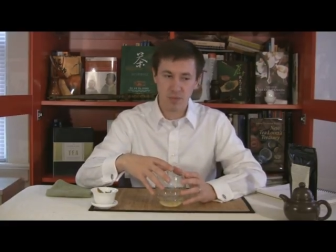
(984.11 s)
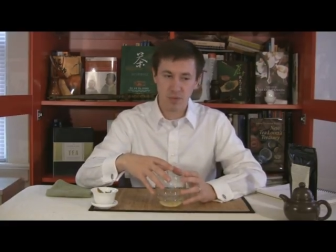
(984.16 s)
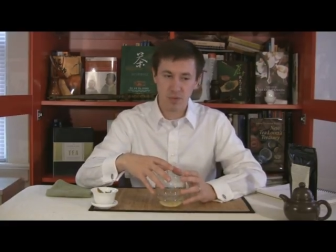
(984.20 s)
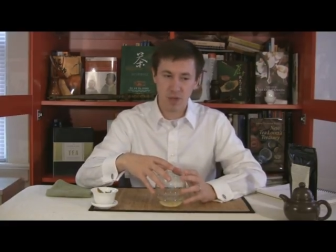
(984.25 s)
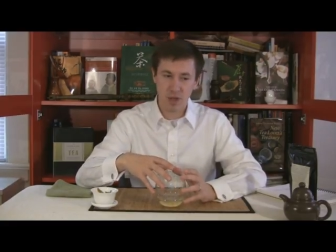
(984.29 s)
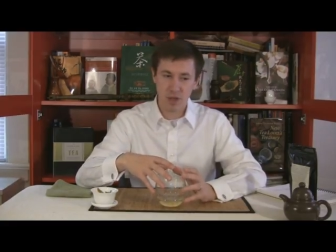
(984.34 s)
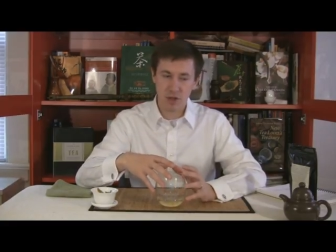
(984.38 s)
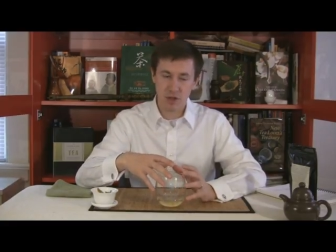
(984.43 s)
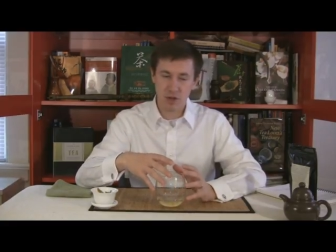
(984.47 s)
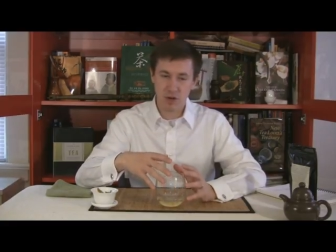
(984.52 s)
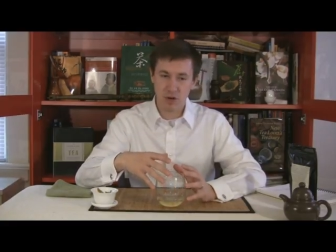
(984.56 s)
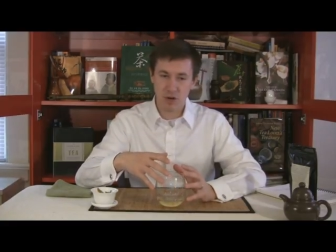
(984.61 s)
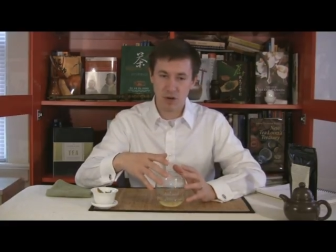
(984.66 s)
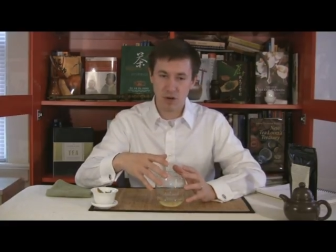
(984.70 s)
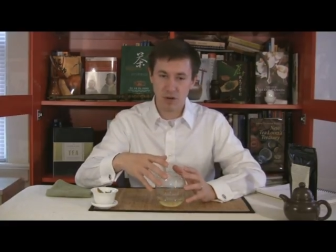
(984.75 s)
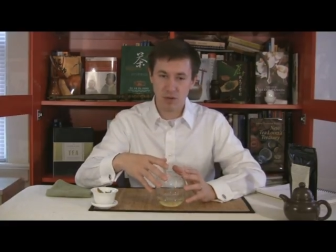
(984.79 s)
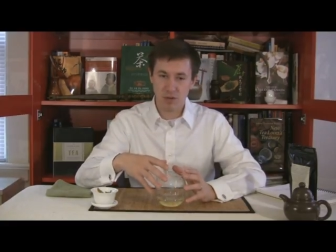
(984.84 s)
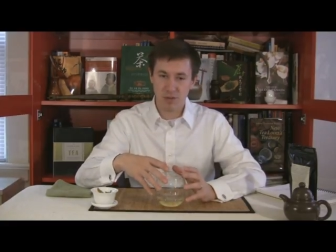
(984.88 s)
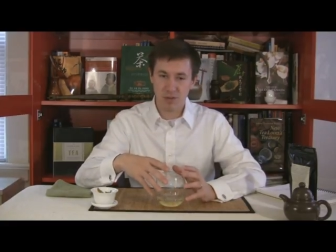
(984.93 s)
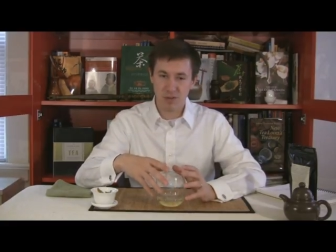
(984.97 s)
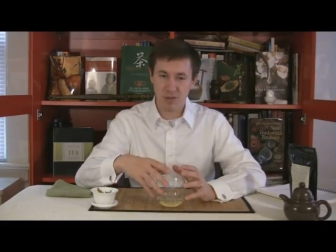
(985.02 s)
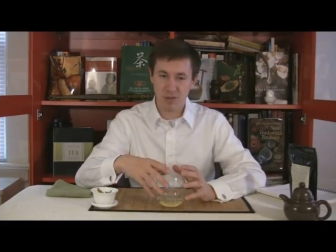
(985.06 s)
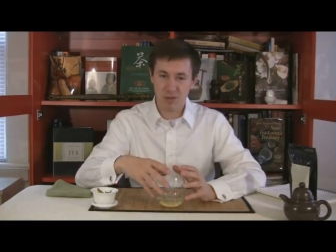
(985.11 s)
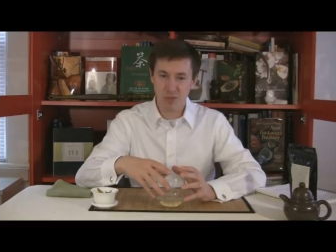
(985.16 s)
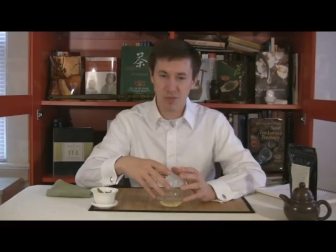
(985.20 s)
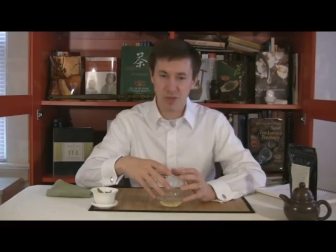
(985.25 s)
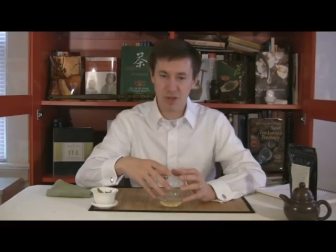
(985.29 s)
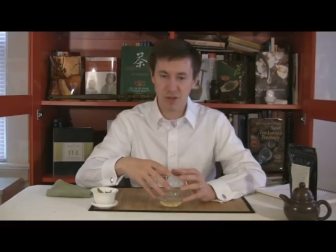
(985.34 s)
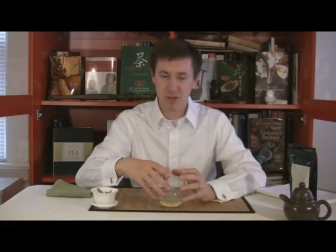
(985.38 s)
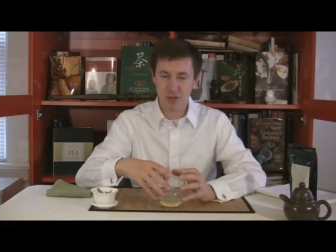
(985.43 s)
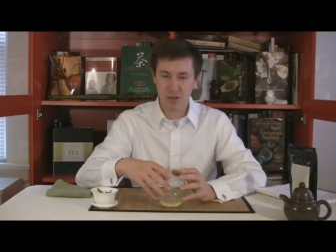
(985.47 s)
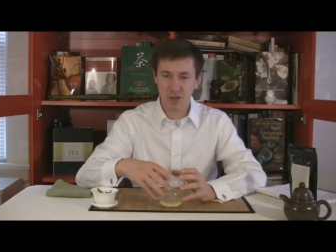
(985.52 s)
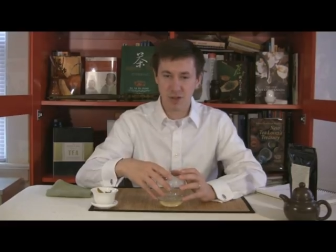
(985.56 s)

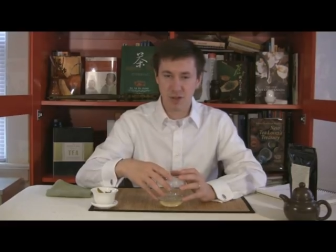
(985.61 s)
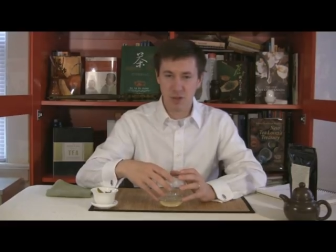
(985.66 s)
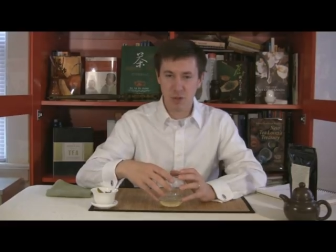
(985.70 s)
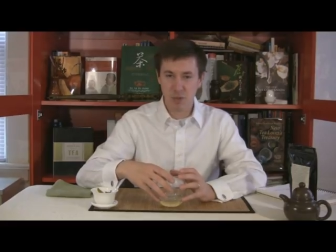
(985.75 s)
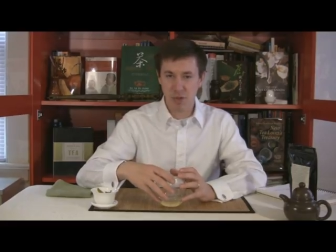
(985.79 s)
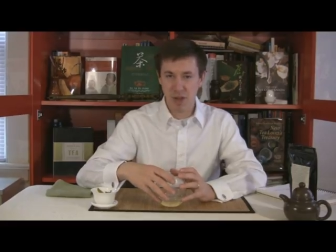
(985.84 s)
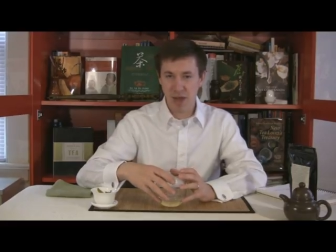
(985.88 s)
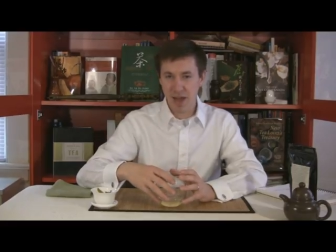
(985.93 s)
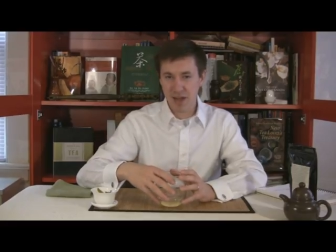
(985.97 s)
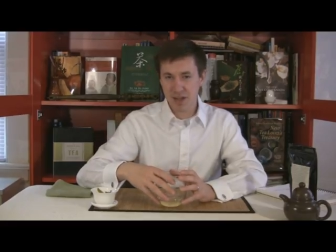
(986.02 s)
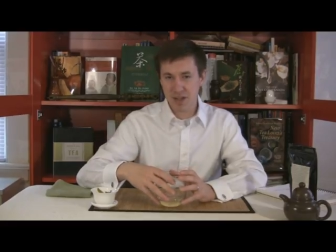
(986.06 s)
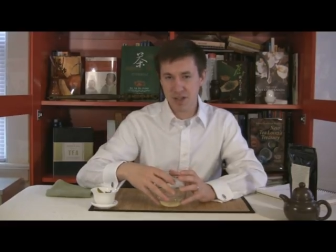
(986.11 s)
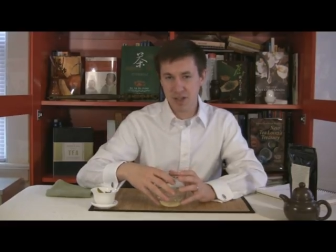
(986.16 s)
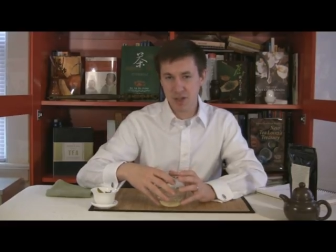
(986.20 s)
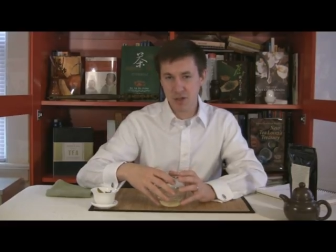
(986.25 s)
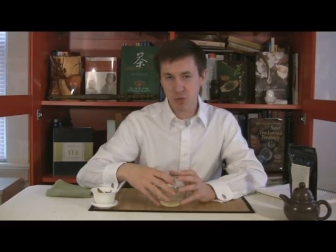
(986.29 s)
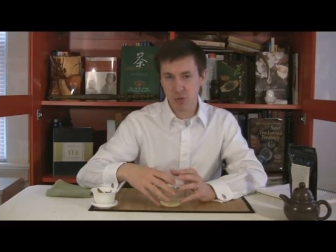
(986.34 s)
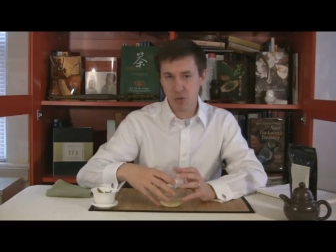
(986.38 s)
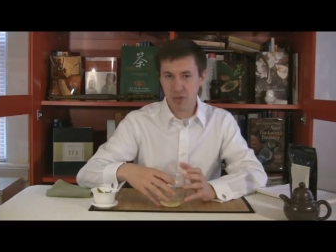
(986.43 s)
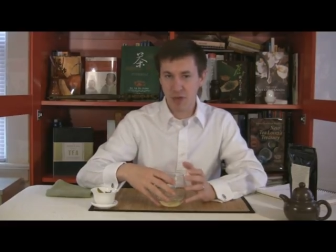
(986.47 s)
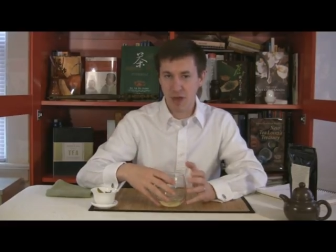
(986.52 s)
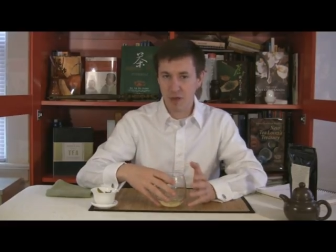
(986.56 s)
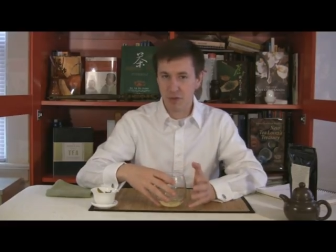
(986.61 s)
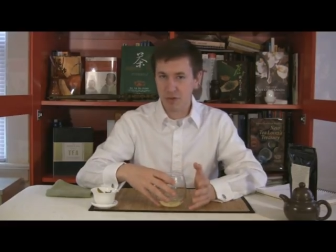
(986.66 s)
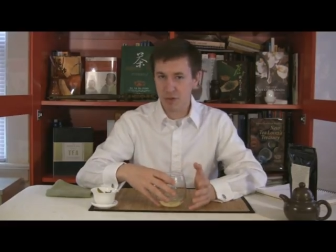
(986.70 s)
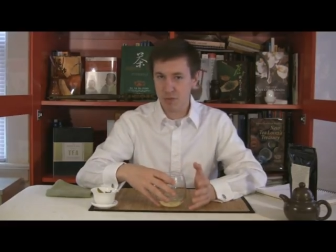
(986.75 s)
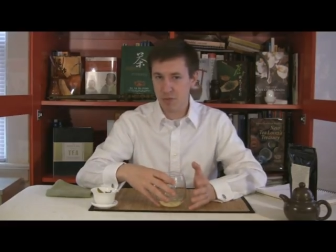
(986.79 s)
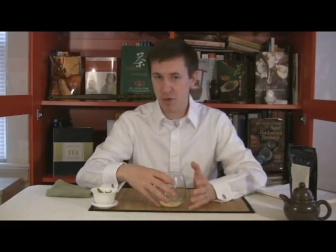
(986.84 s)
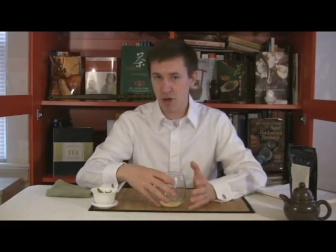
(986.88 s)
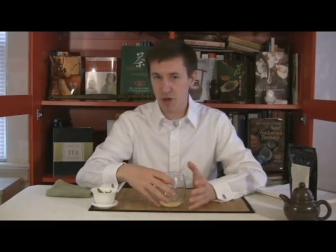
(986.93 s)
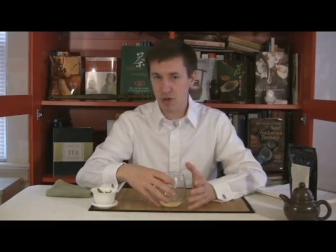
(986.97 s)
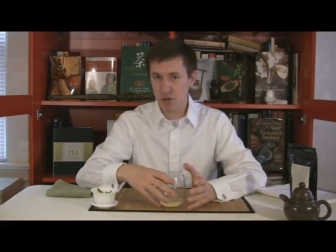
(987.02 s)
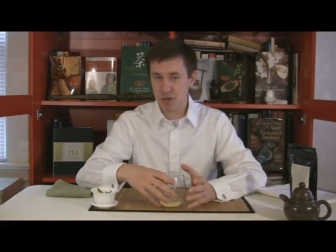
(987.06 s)
the black teas without the
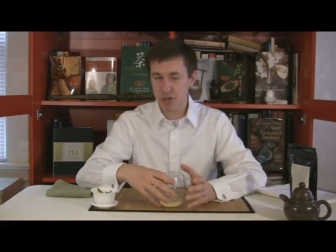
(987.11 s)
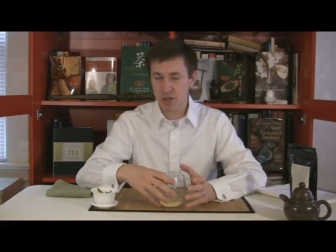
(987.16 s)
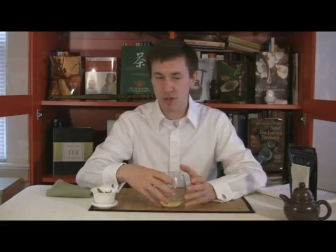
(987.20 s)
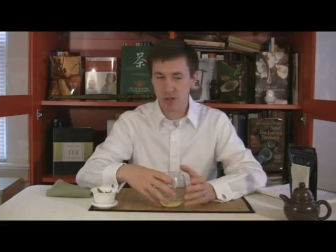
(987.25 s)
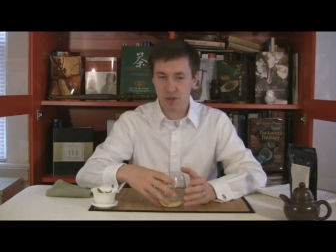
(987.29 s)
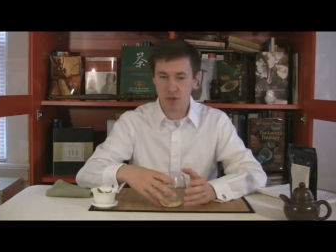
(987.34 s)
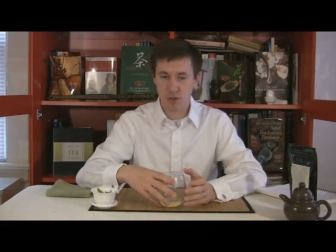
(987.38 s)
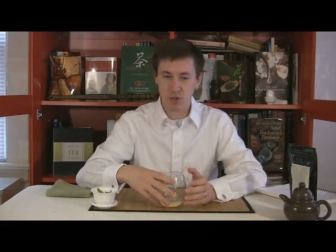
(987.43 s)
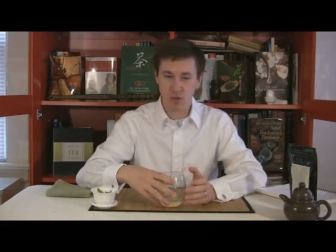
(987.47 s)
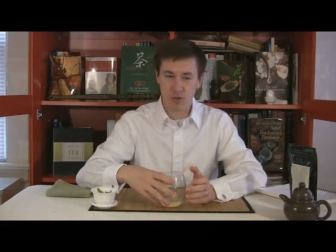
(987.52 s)
maltiness,